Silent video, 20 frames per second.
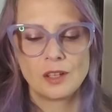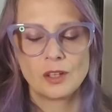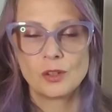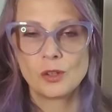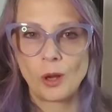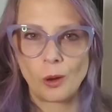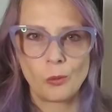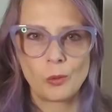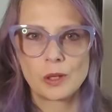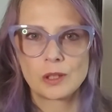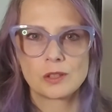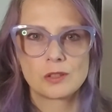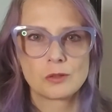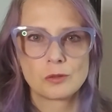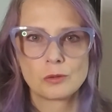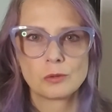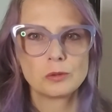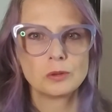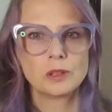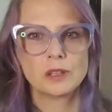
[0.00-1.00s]
No one
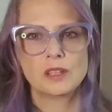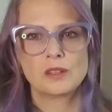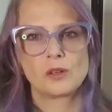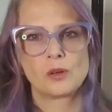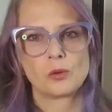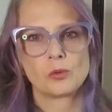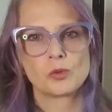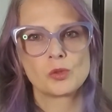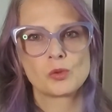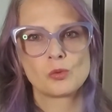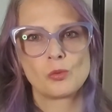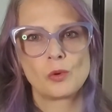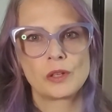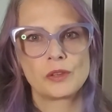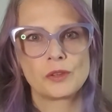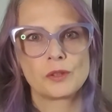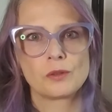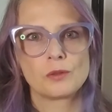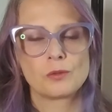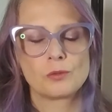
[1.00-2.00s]
truly knows
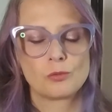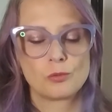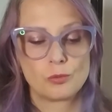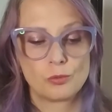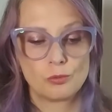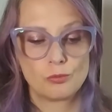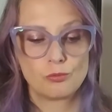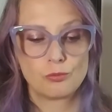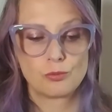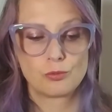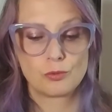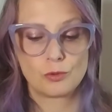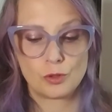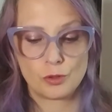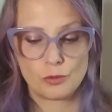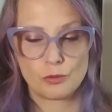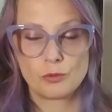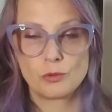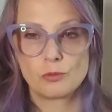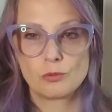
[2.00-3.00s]
what the
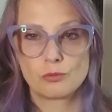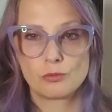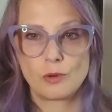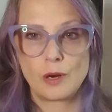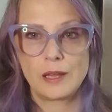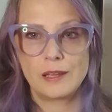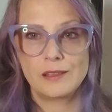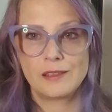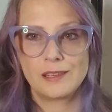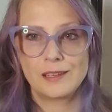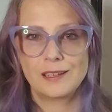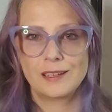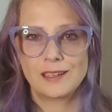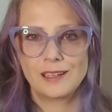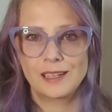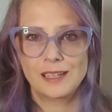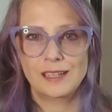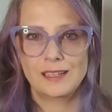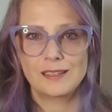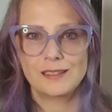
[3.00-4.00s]
true right thing
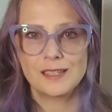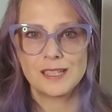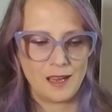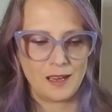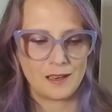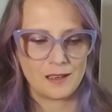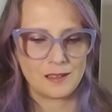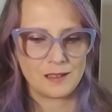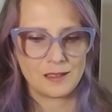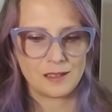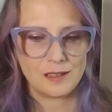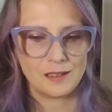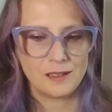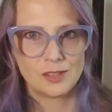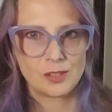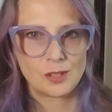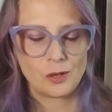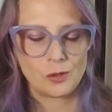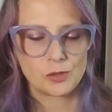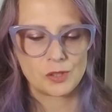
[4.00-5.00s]
is. And
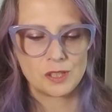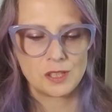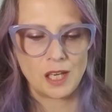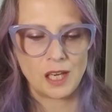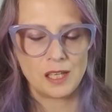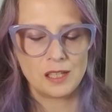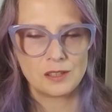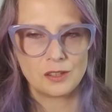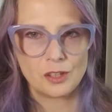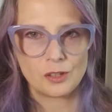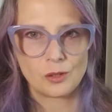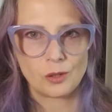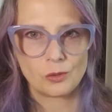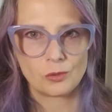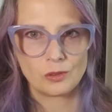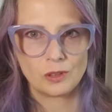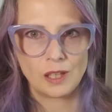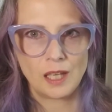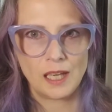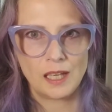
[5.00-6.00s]
so stay in your
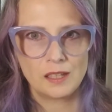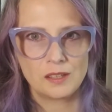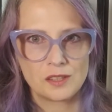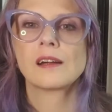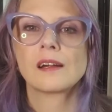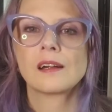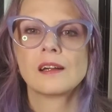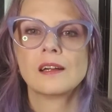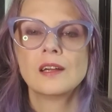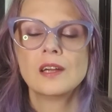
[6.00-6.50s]
own lanes.